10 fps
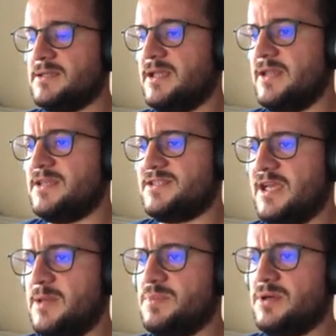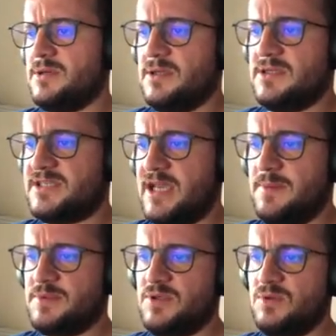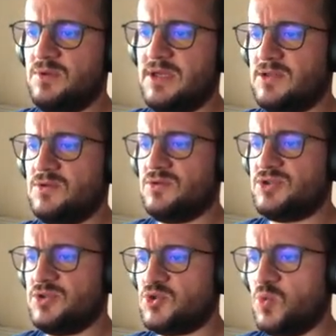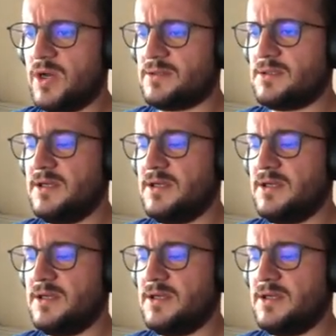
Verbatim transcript: Then the shape. In the shape you need to choose one.